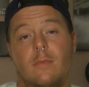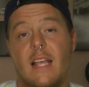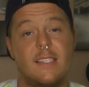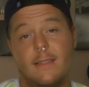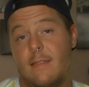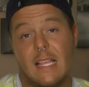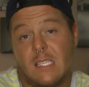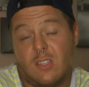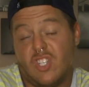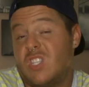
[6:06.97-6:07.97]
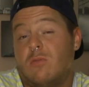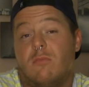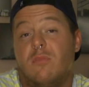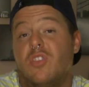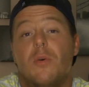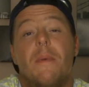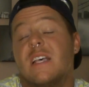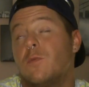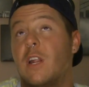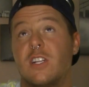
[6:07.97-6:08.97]
That's just the
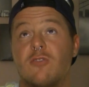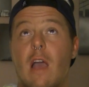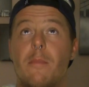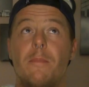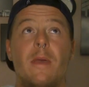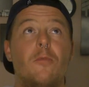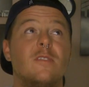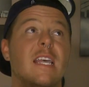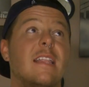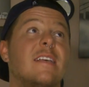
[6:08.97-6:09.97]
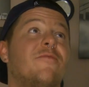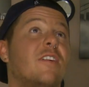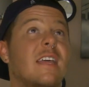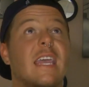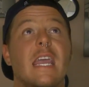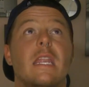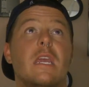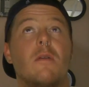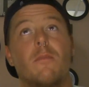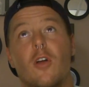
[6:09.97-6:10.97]
best way to describe it. People say they feel like
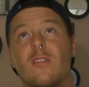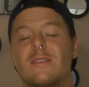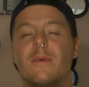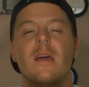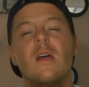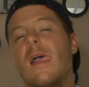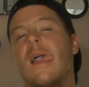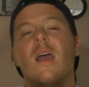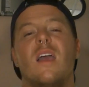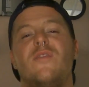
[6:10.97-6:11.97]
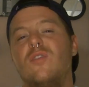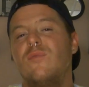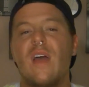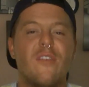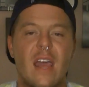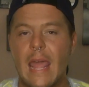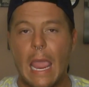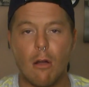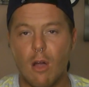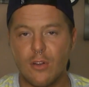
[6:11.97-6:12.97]
Indian burns, but if you've never had
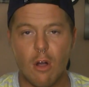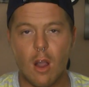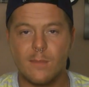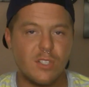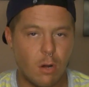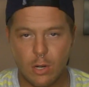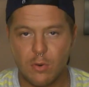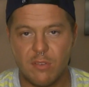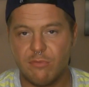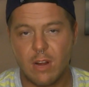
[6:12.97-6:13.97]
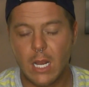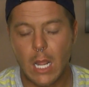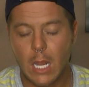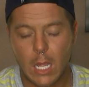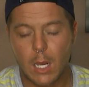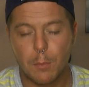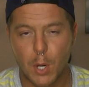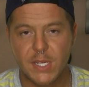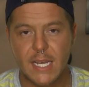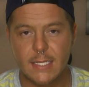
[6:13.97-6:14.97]
hair on your arms, you don't know what a freaking Indian
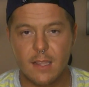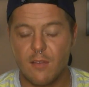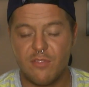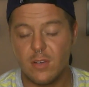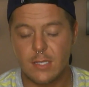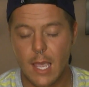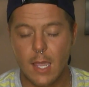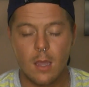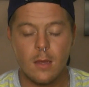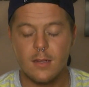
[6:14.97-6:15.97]
burn feels like.